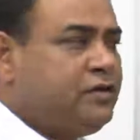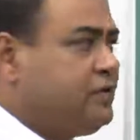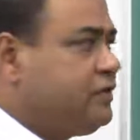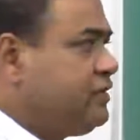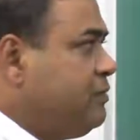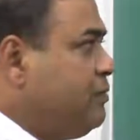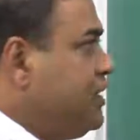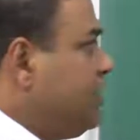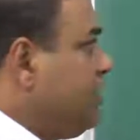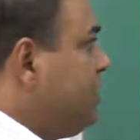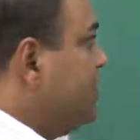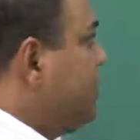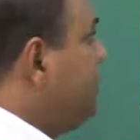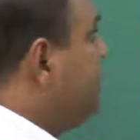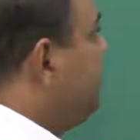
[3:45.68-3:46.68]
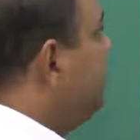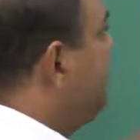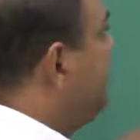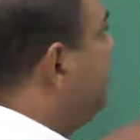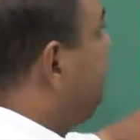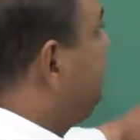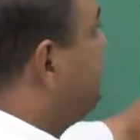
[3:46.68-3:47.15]
Similarly,
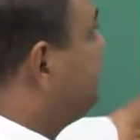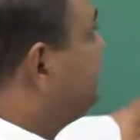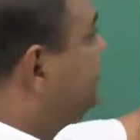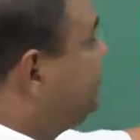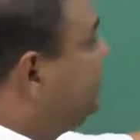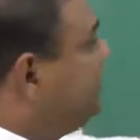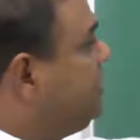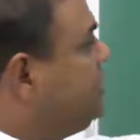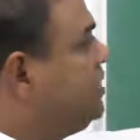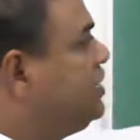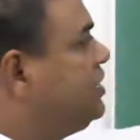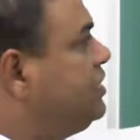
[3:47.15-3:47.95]
if we see